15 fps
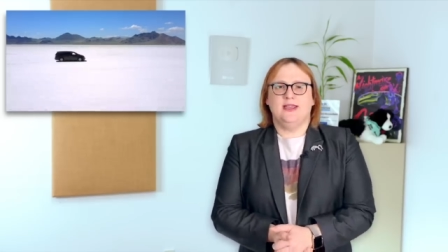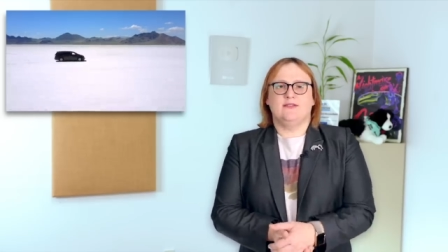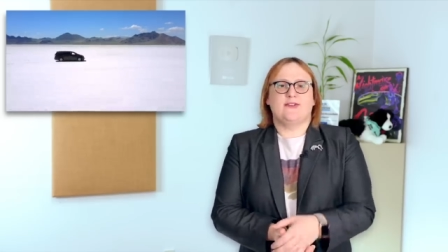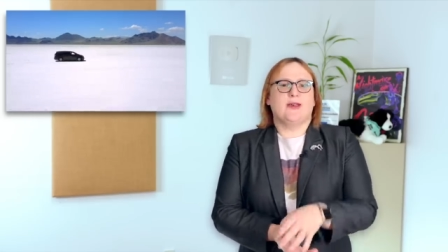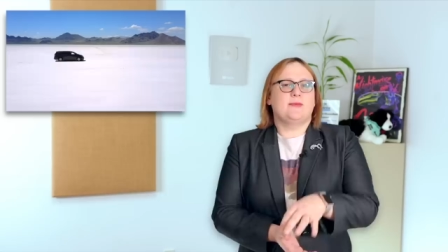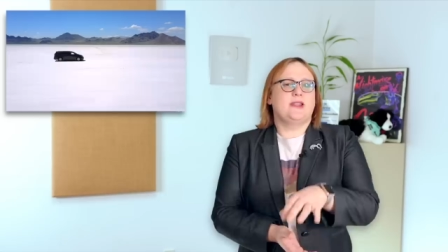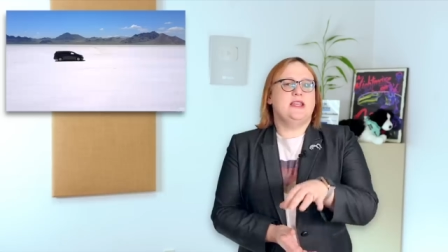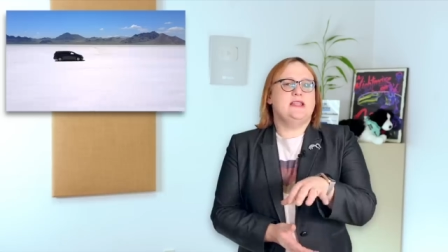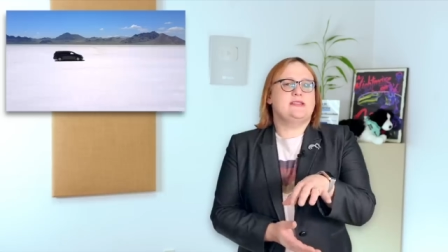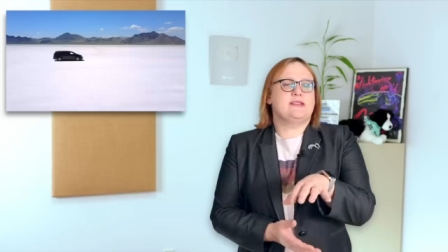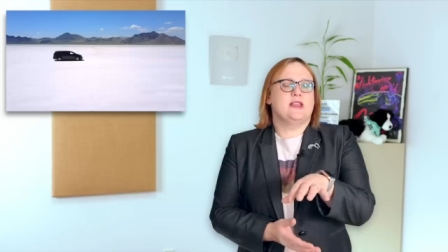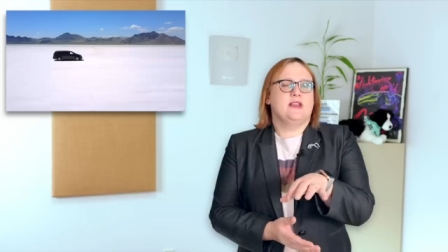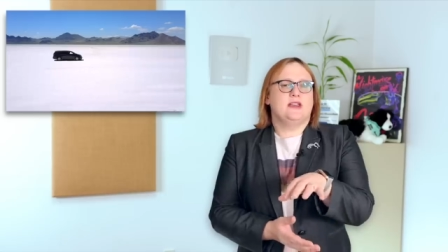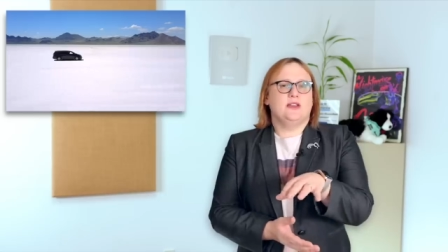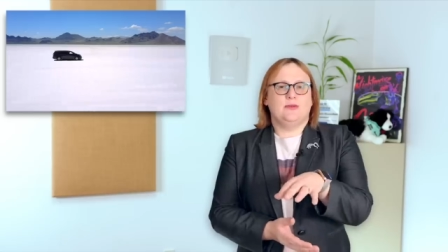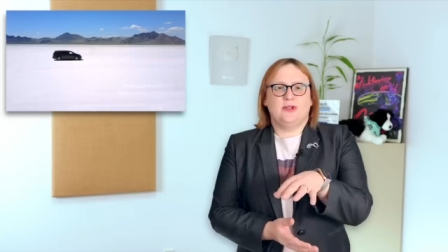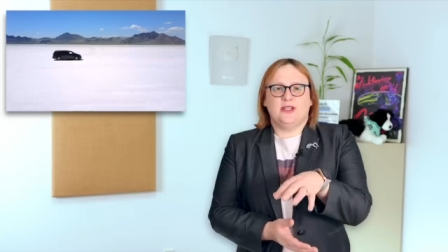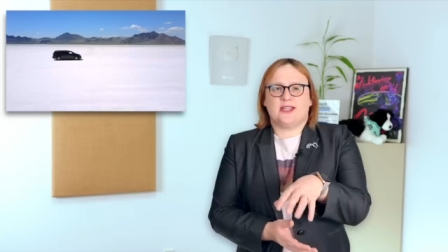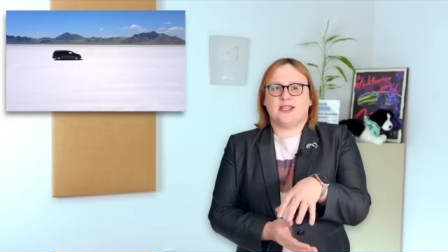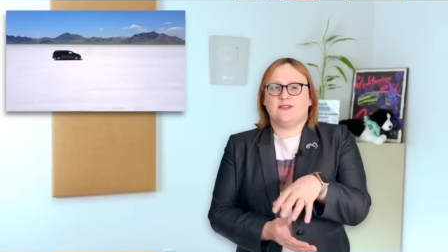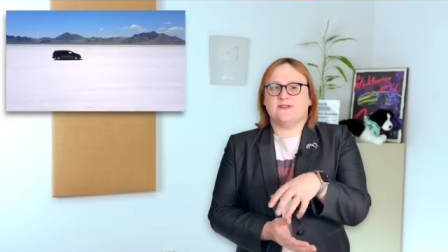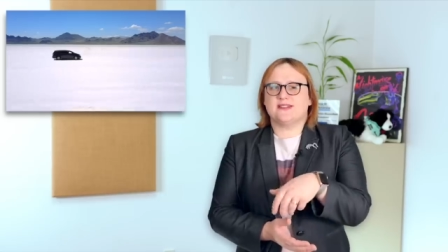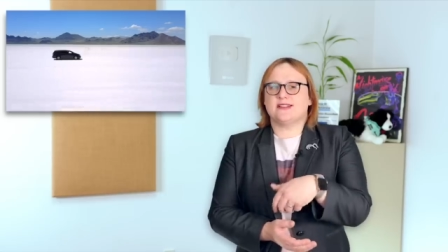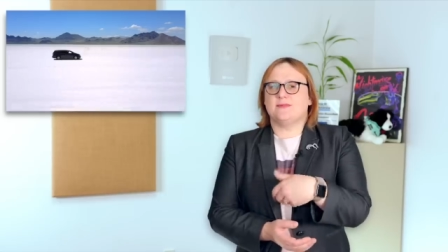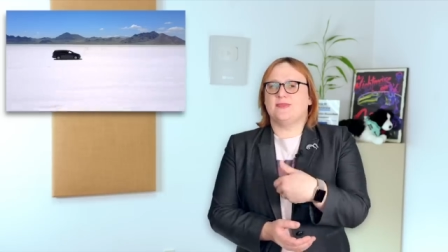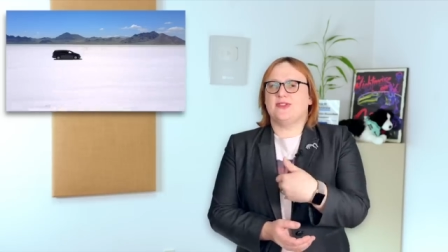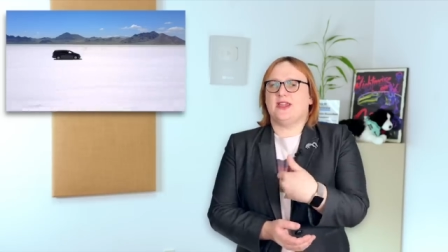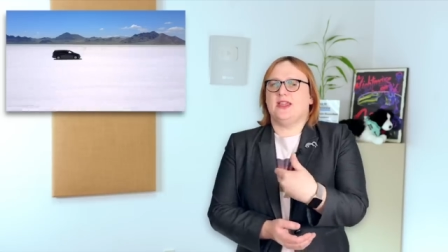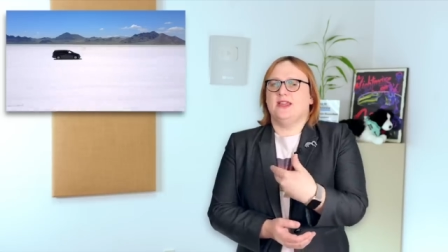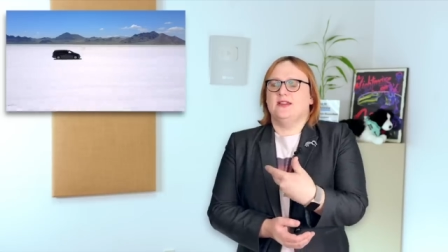Families who were looking for
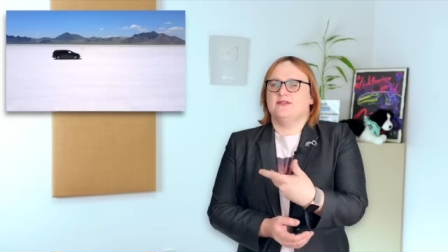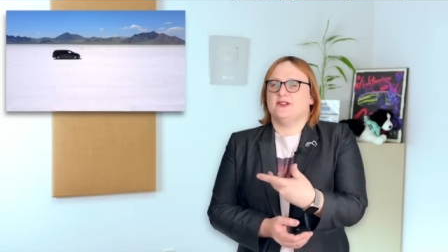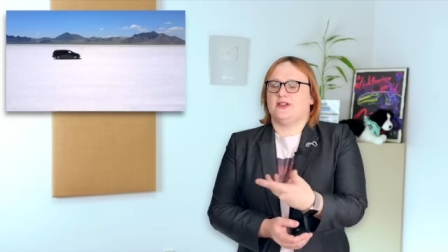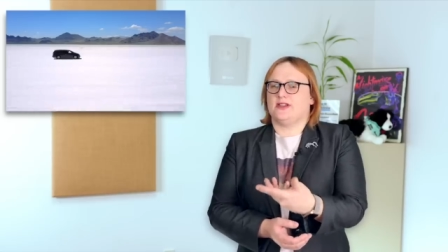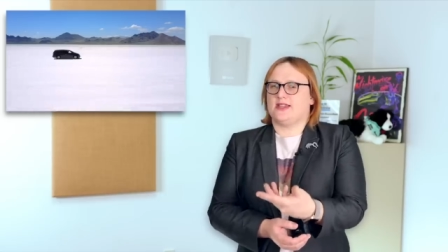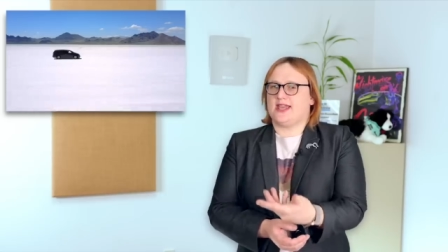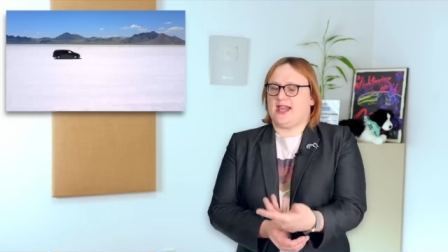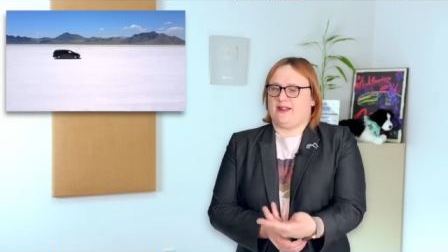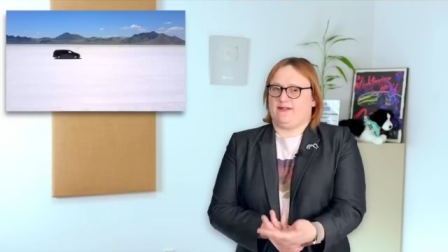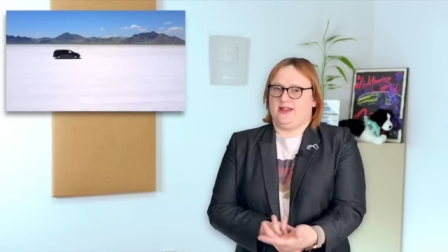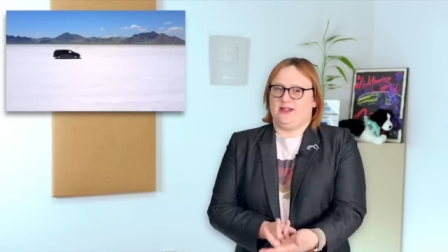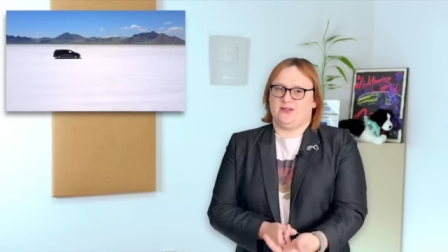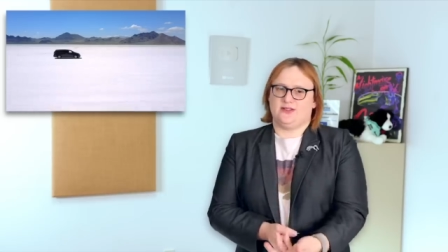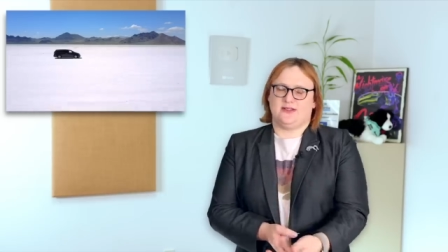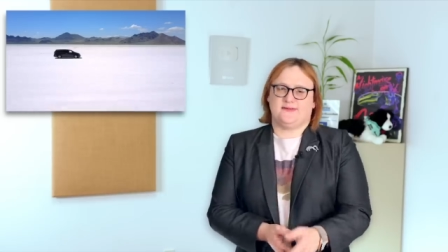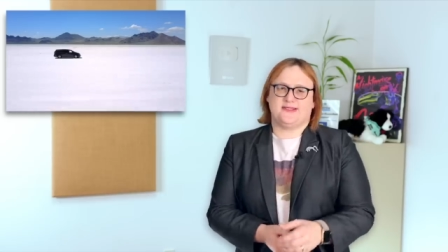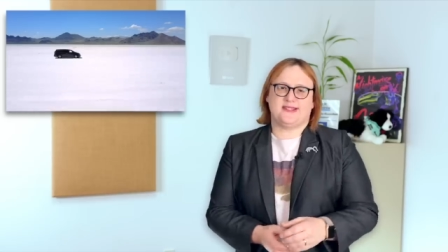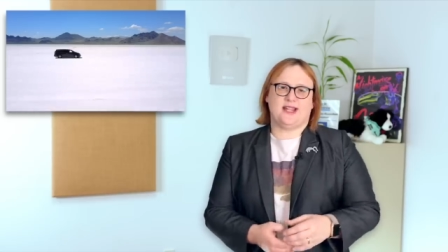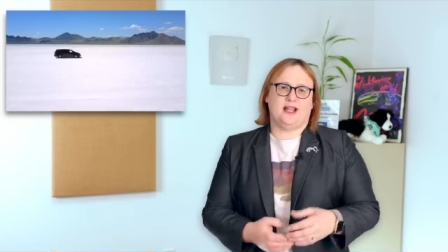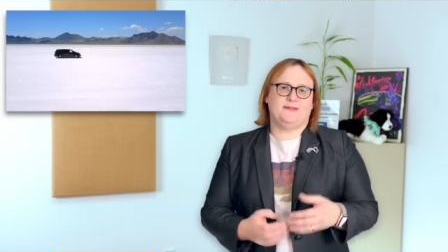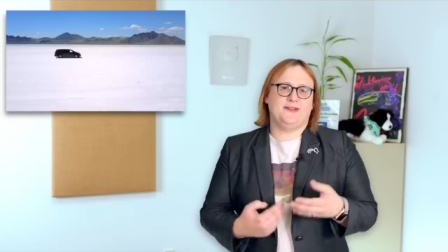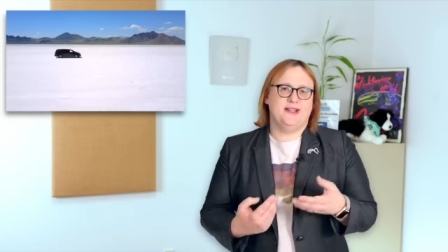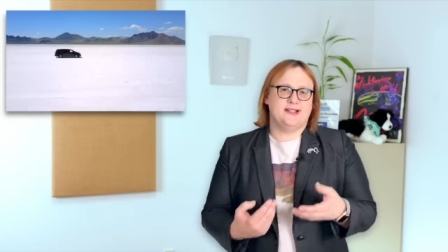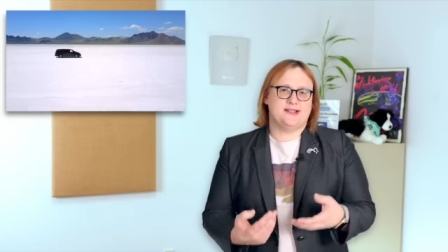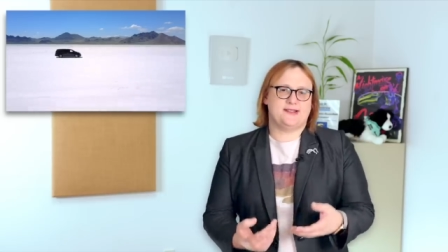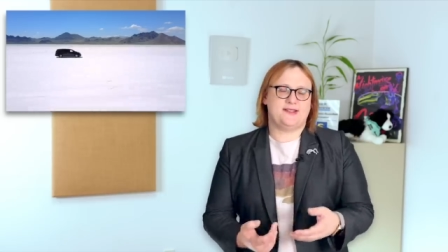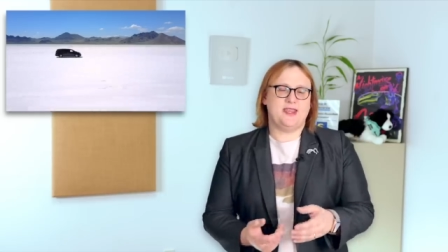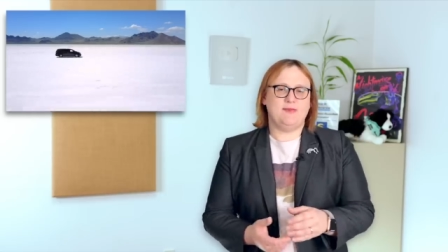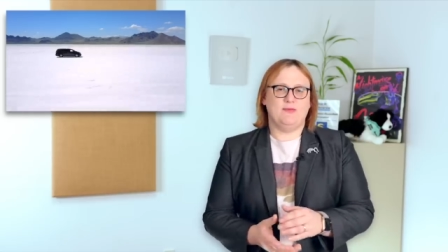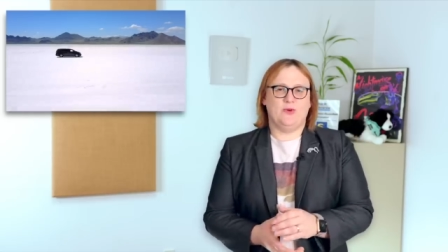something that could carry a lot of stuff,
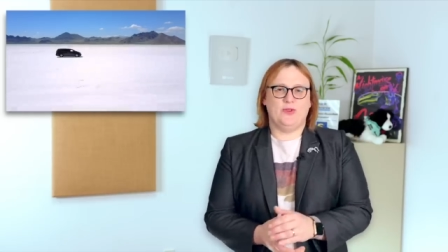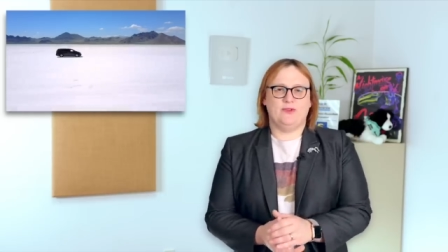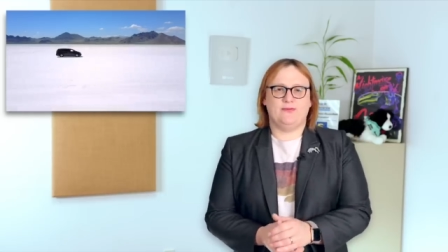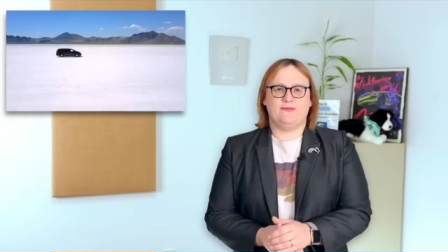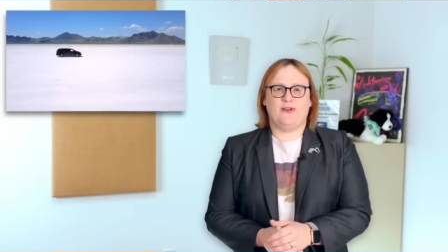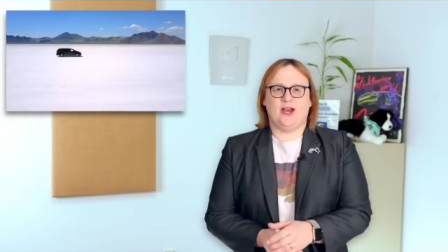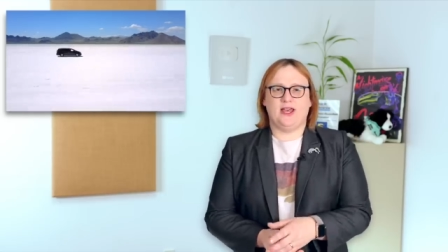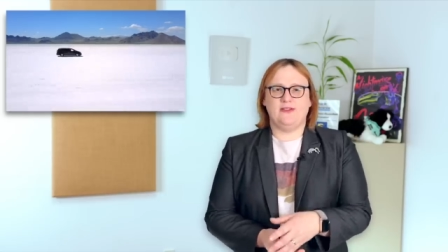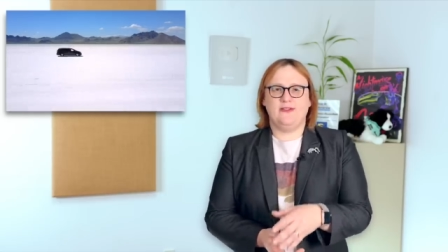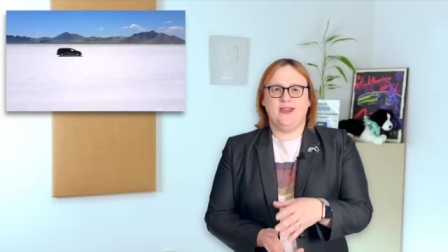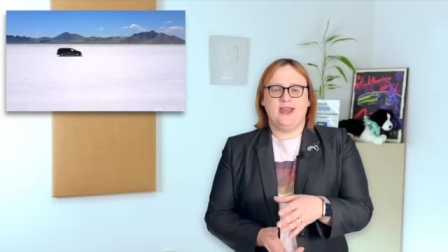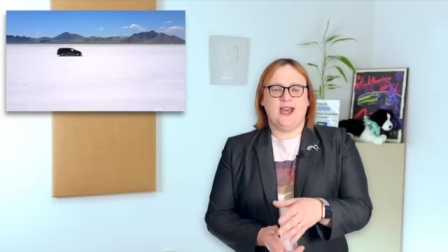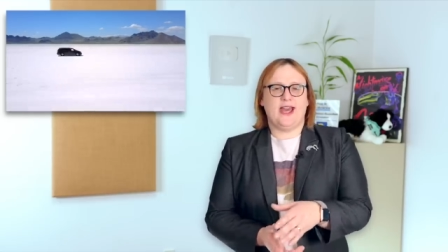seat more than five,